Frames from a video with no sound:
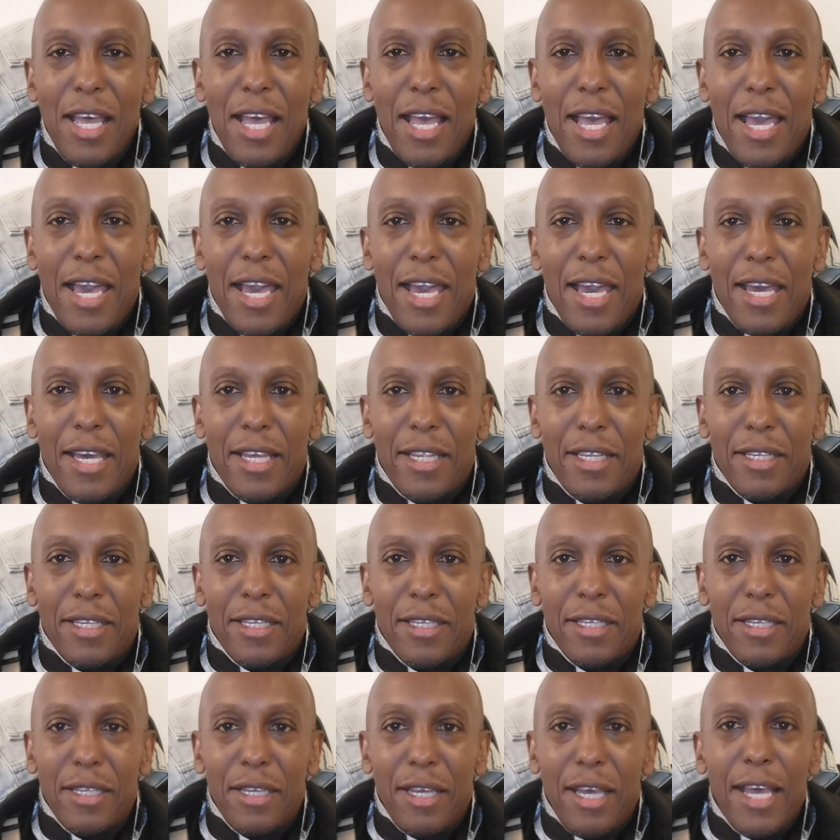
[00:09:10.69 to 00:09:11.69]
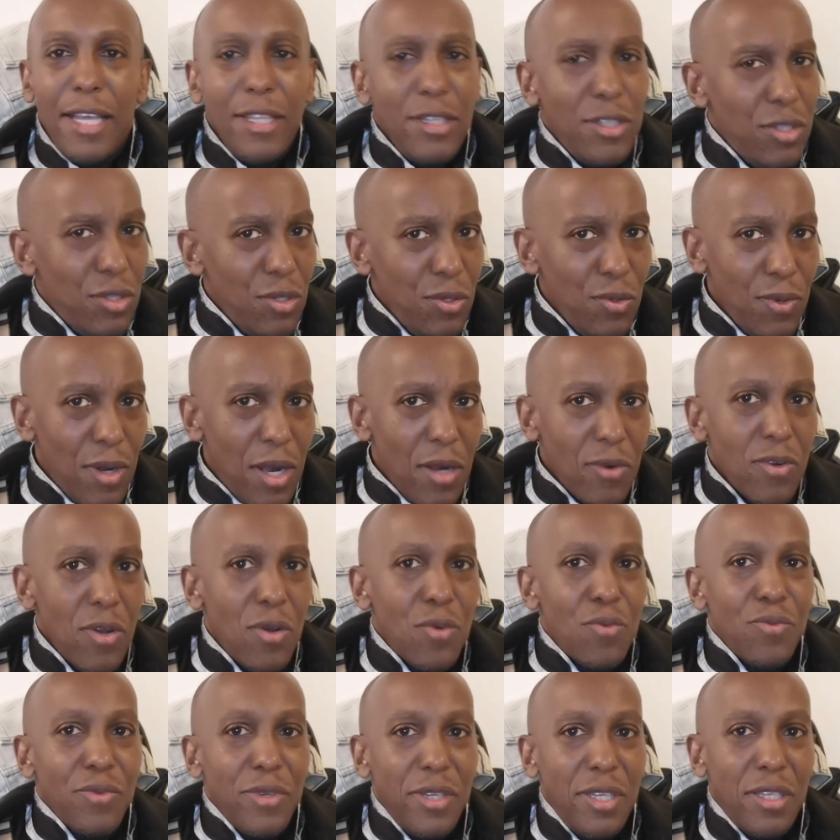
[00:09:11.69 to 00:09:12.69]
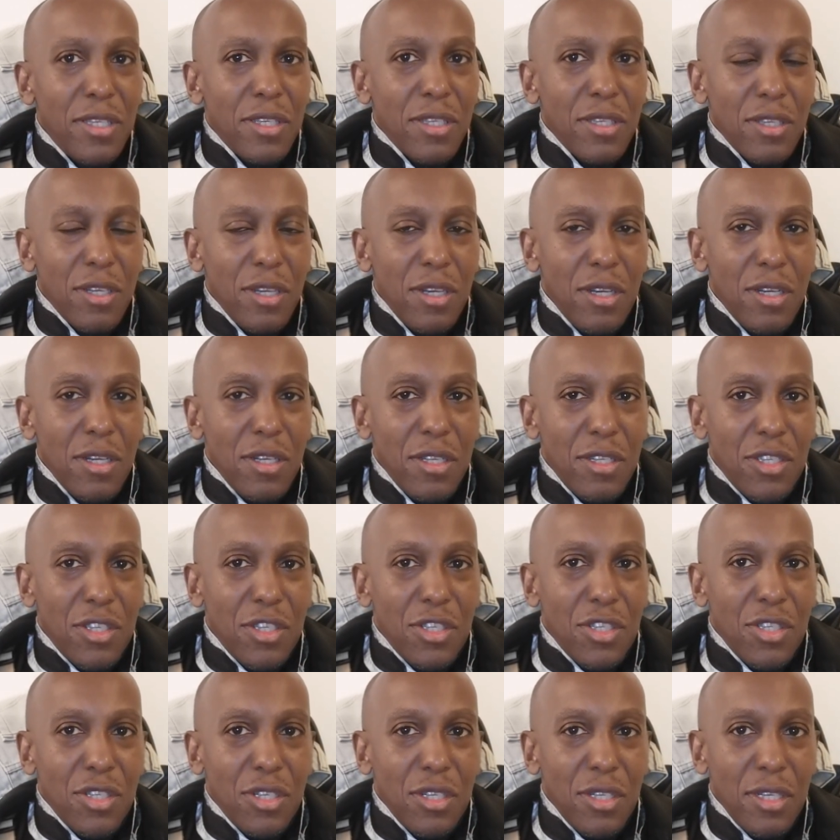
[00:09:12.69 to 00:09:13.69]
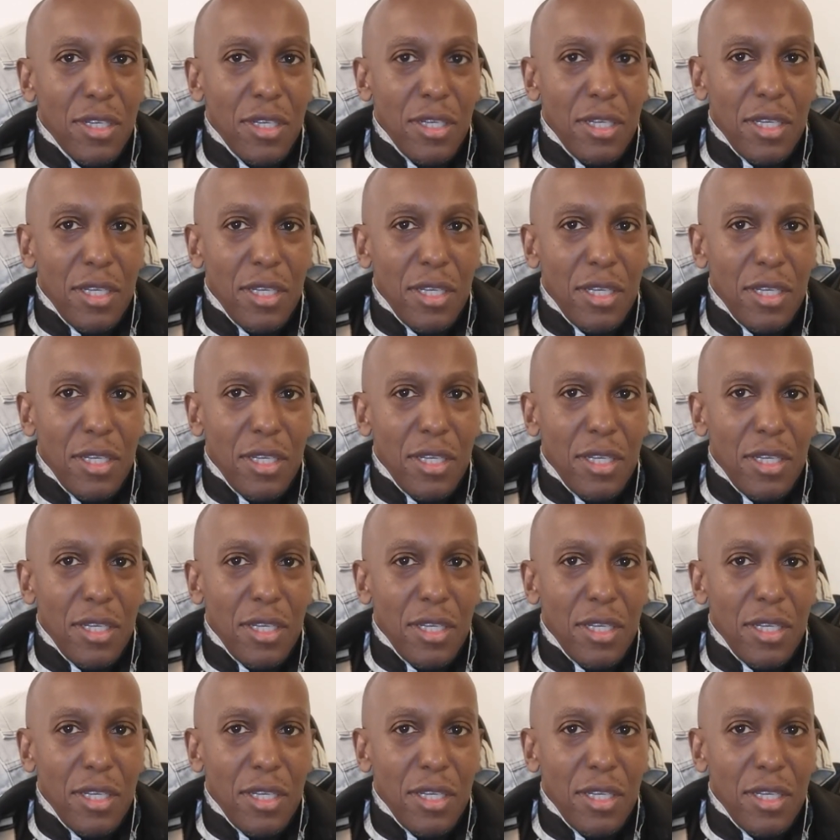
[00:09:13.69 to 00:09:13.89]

and do our own research.